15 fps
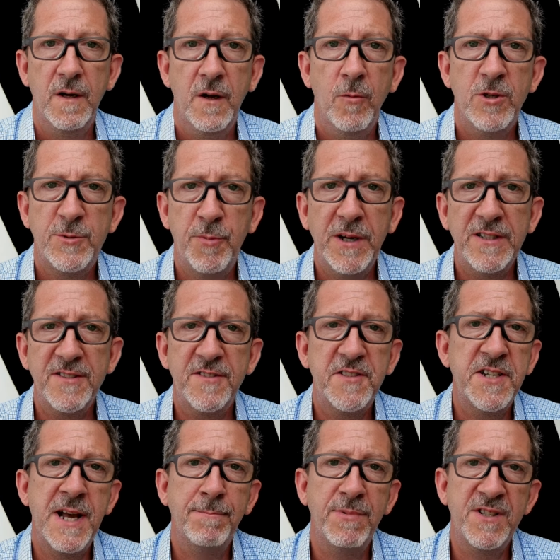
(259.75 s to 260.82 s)
Which brings us to
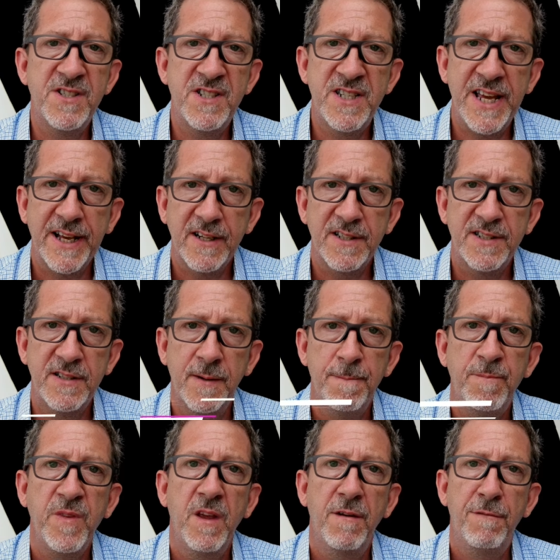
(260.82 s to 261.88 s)
number six
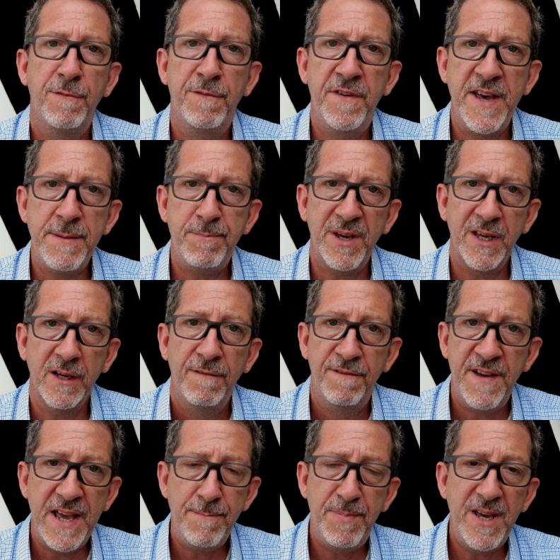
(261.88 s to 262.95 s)
vaping.
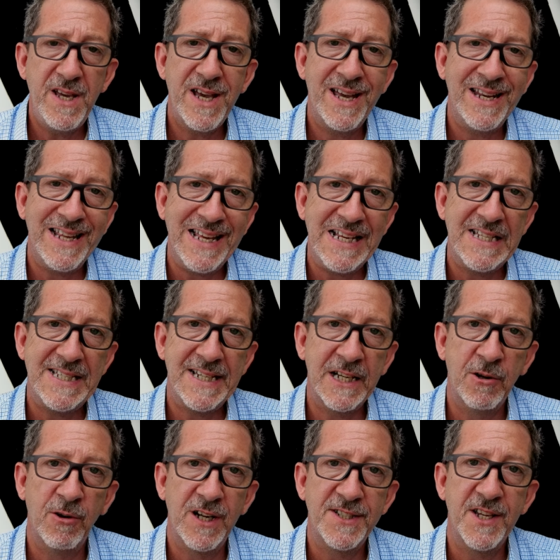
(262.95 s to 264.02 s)
Vaping and e
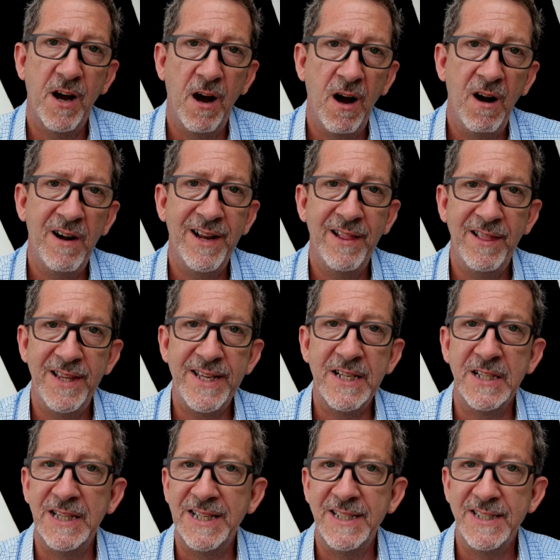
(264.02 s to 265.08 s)
cigarettes are
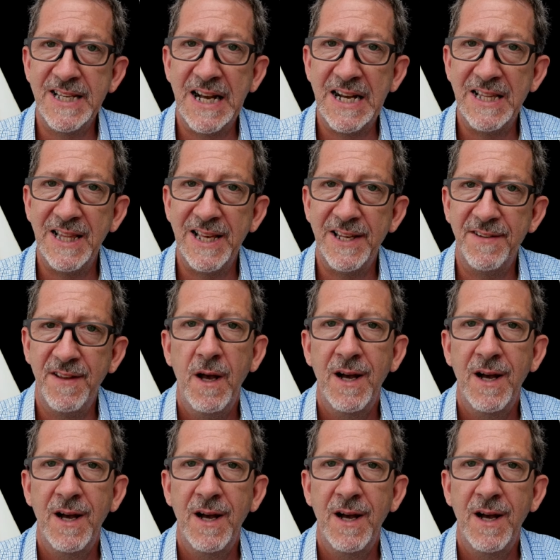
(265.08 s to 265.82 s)
illegal in Thailand.